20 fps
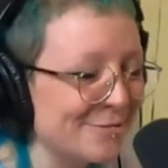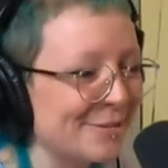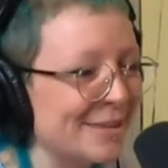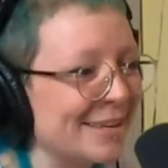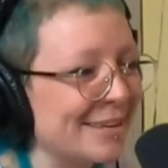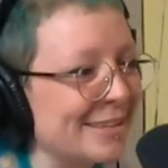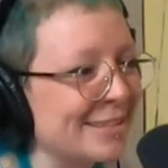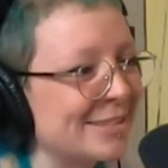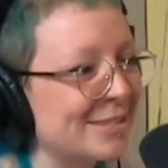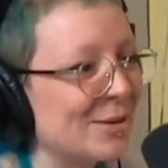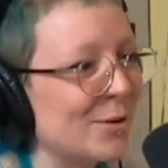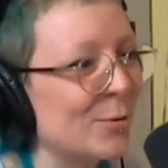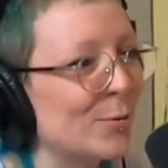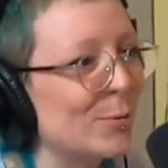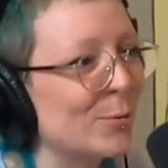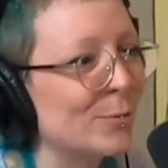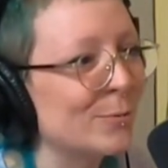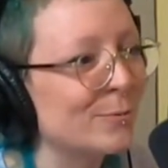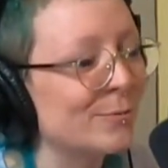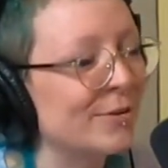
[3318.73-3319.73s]
Like, it's
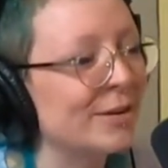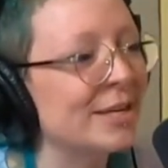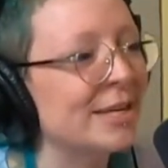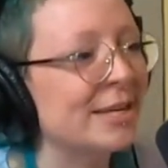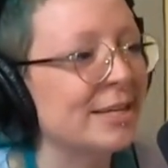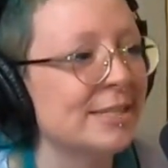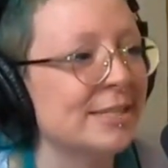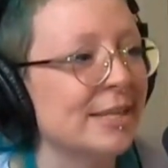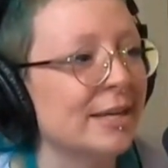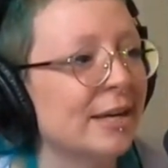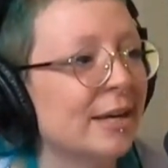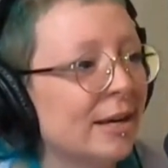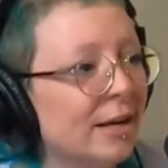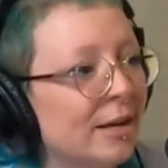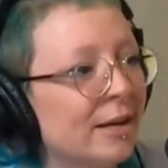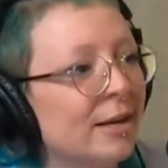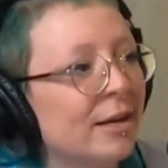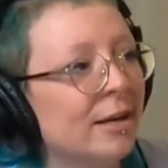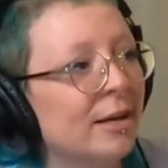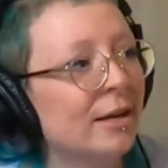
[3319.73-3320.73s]
so funny, because like,
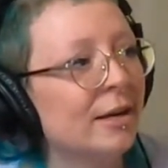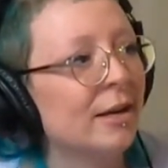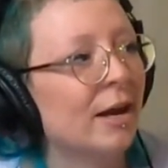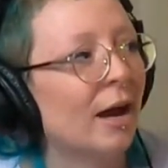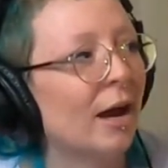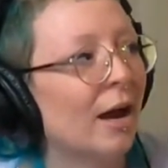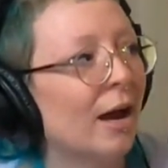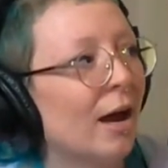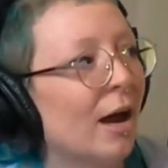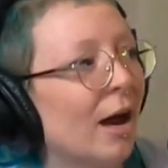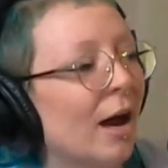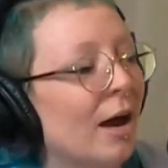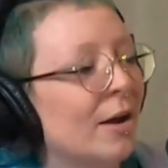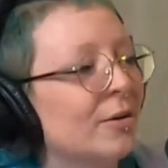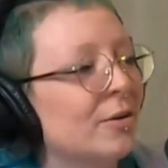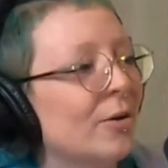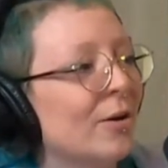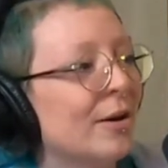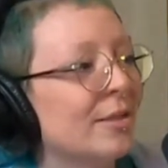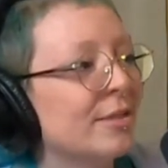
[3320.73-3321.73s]
I don't
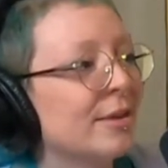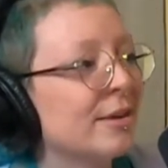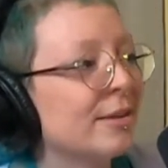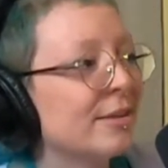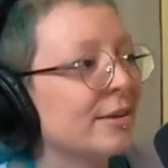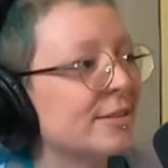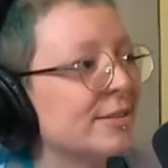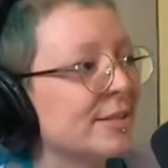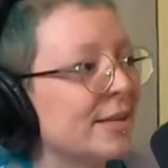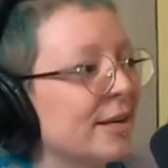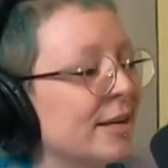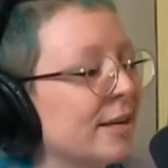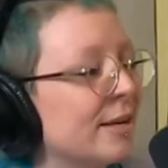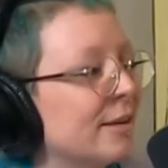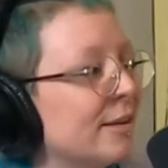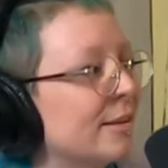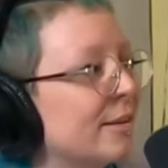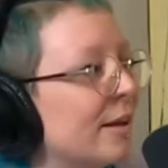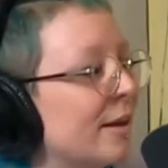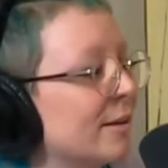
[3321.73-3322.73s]
know, I think there's like
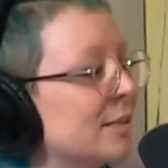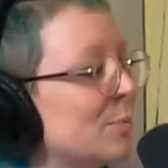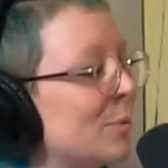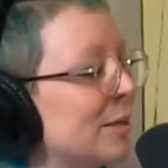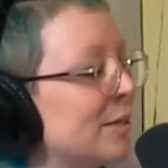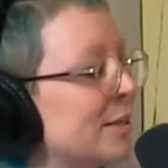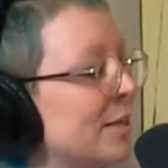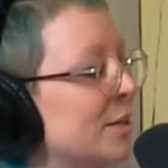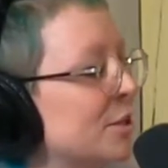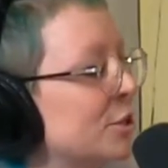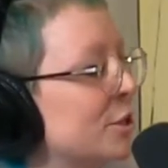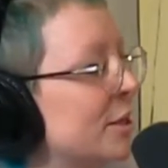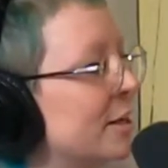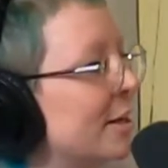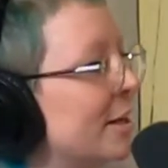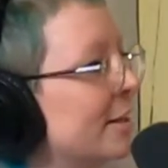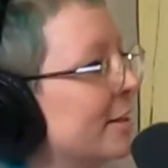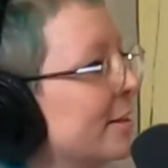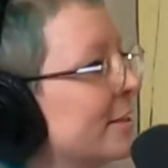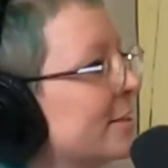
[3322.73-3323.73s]
the expectation,
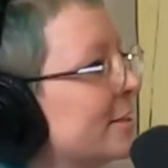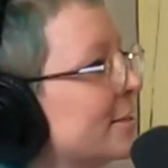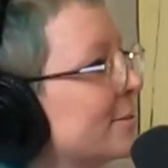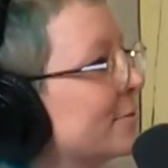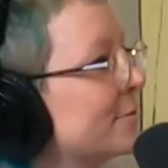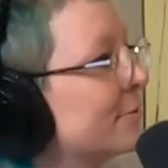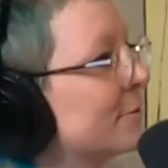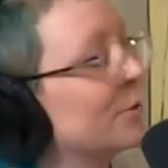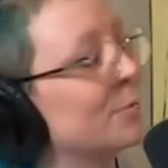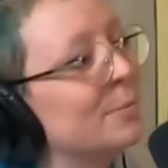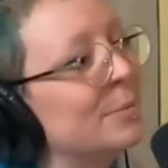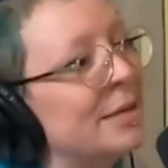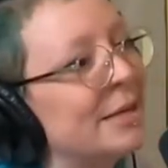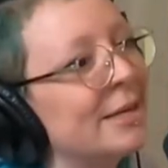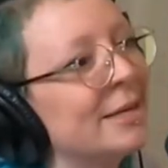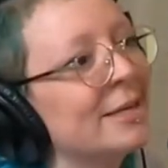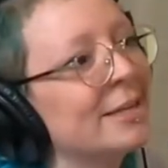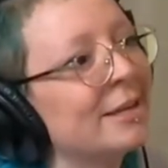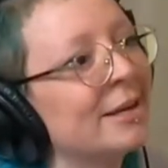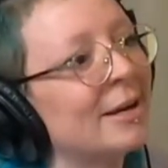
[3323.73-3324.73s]
at least for
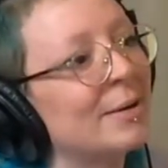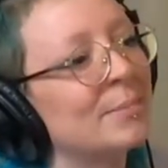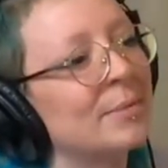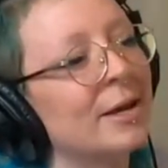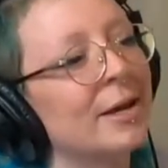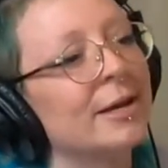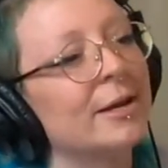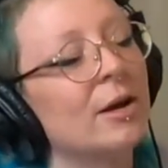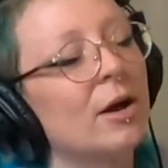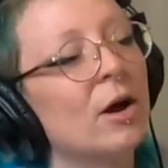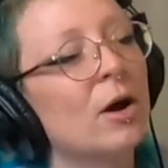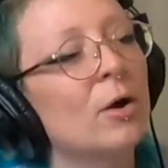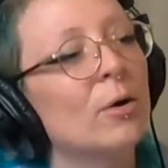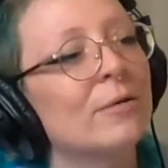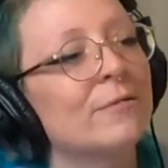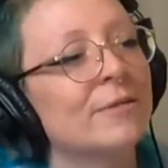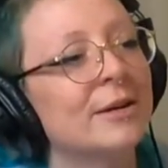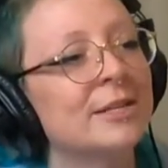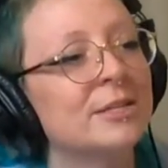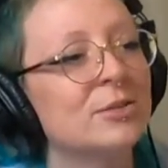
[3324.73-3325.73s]
me, that I'm like, oh,
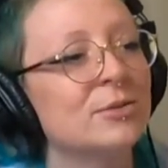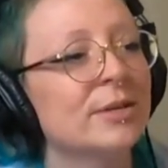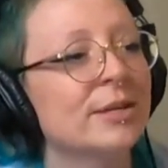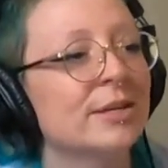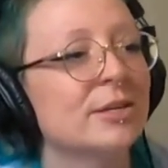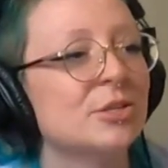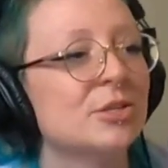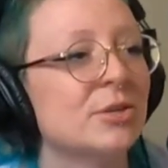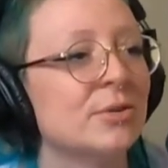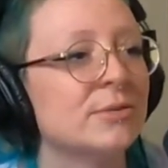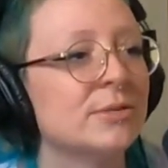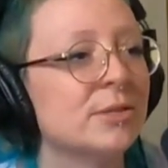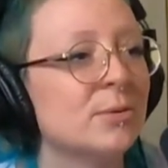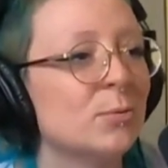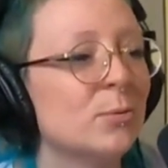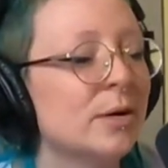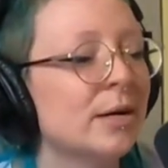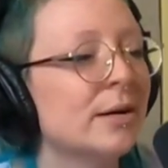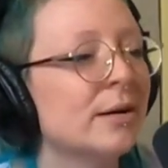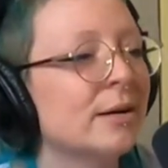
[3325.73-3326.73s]
if I do like a show
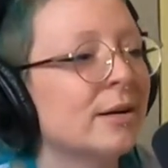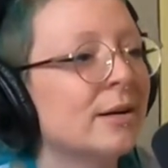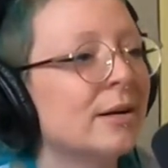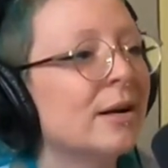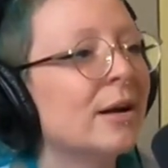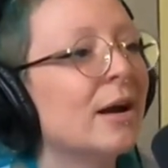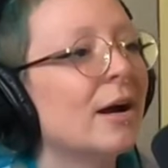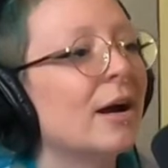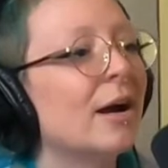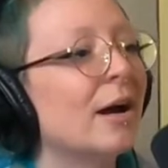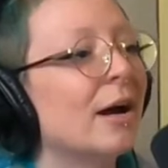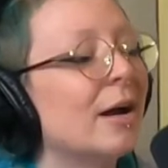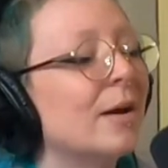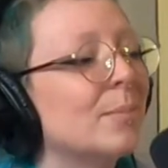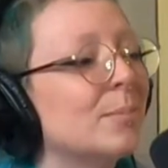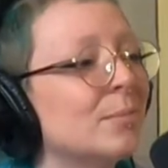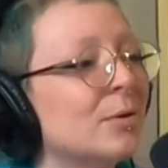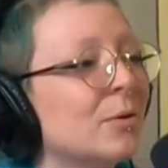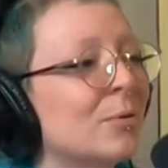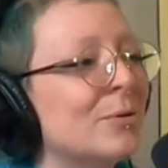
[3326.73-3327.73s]
somewhere,
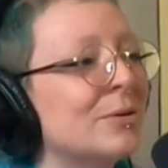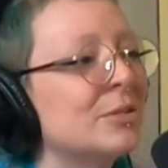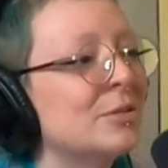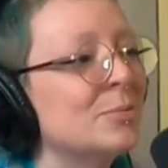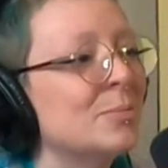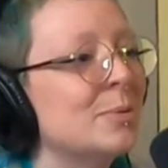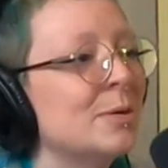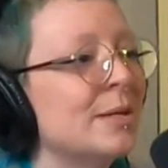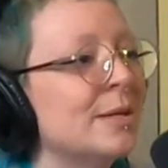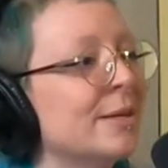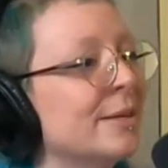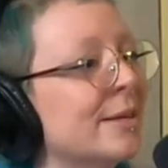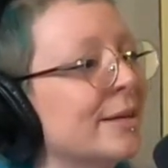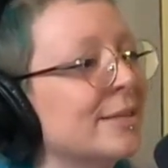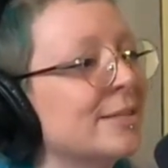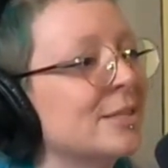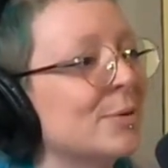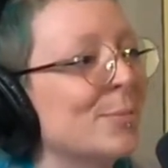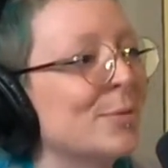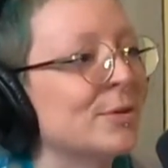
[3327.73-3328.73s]
I'm going to be like
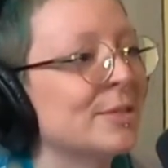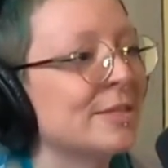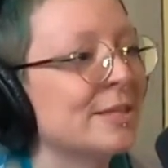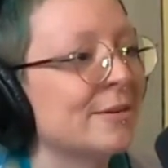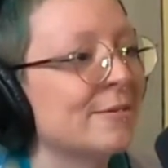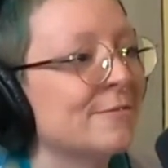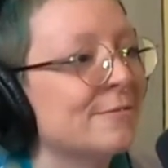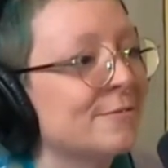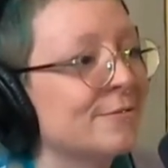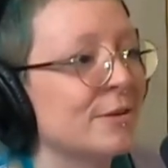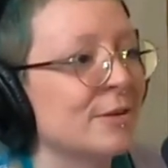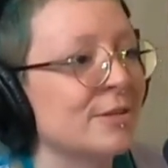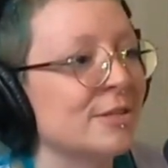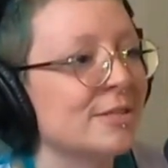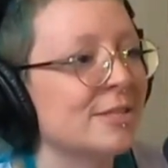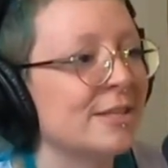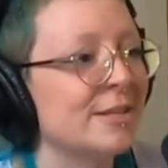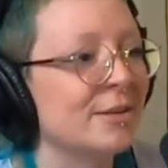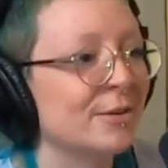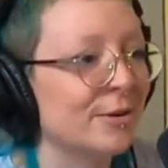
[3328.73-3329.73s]
someone's like
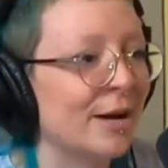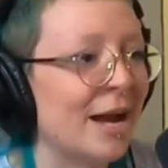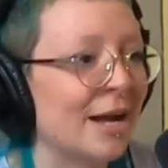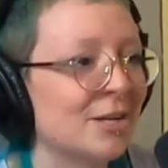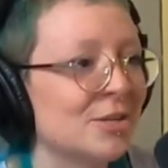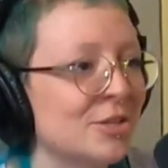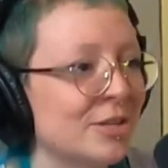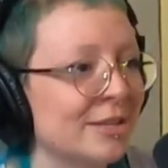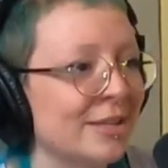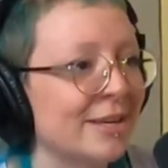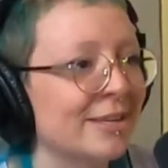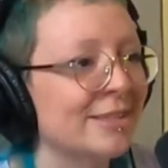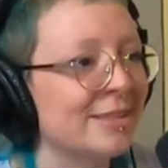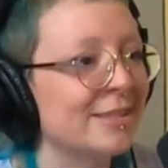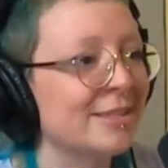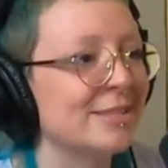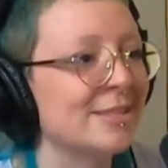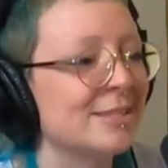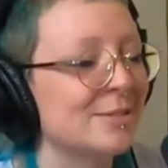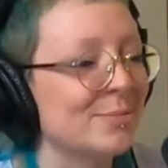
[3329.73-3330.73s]
first interaction, like
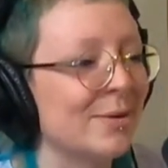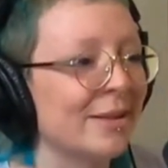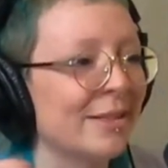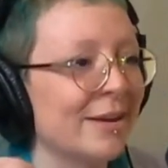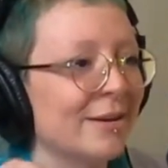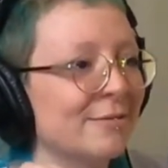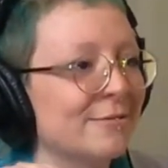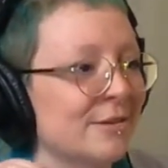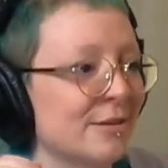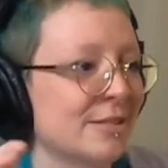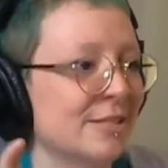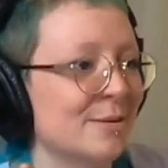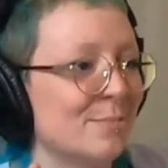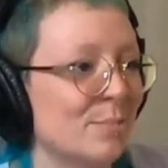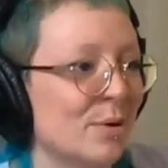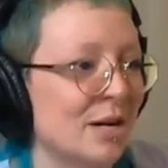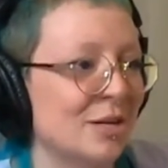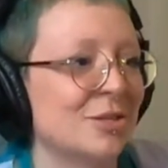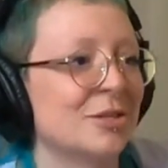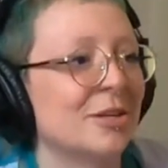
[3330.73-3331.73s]
this is my like first
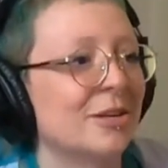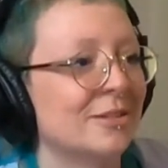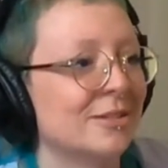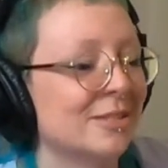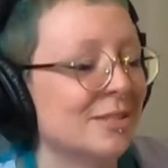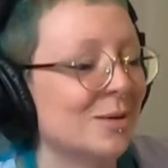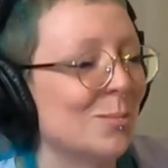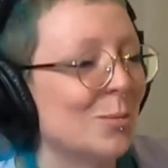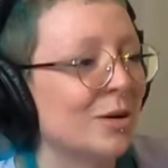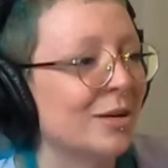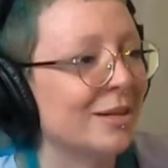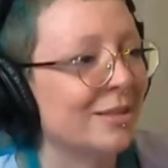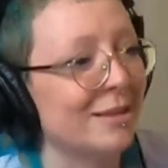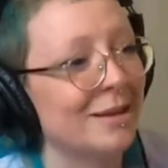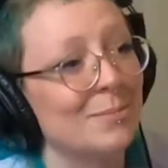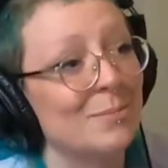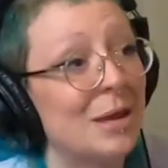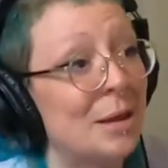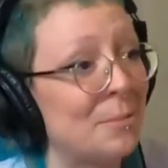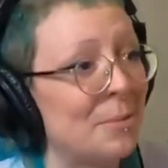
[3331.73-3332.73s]
impression on someone, and then
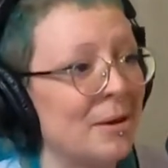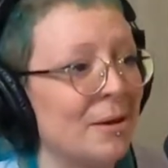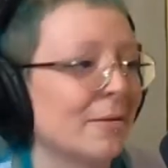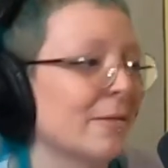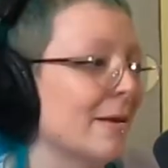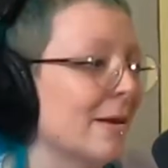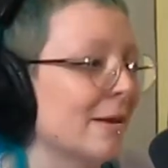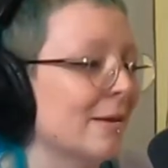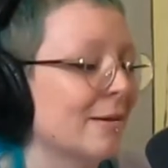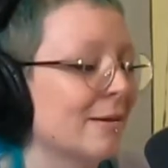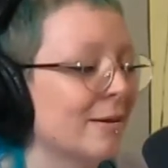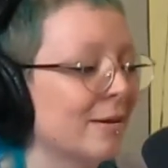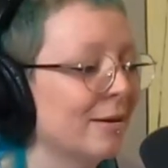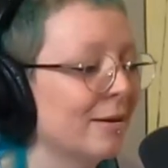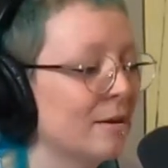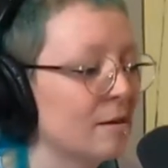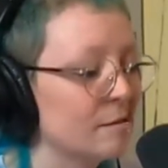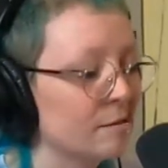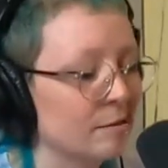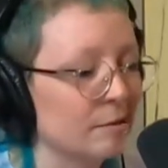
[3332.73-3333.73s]
maybe I'll like
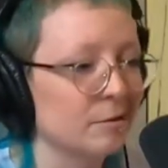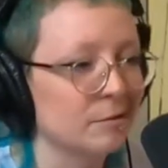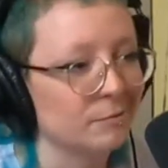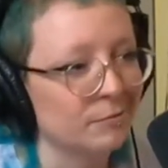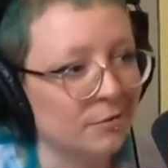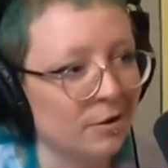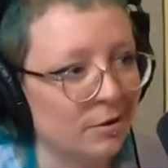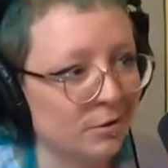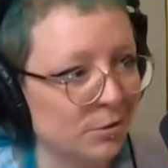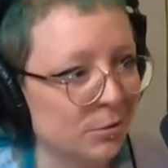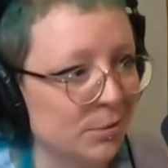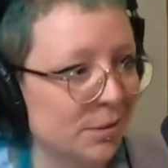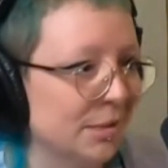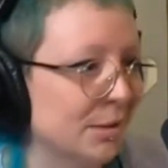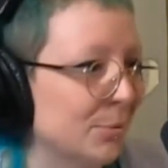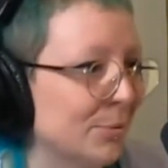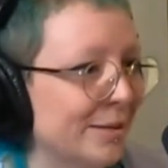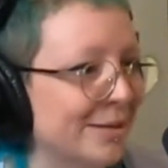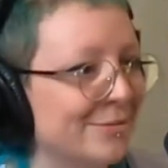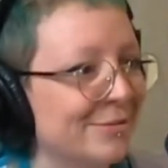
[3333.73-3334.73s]
get a follower or
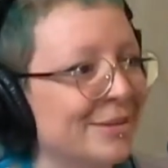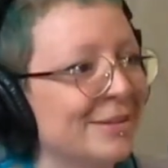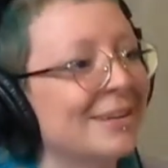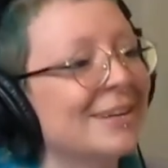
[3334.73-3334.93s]
whatever.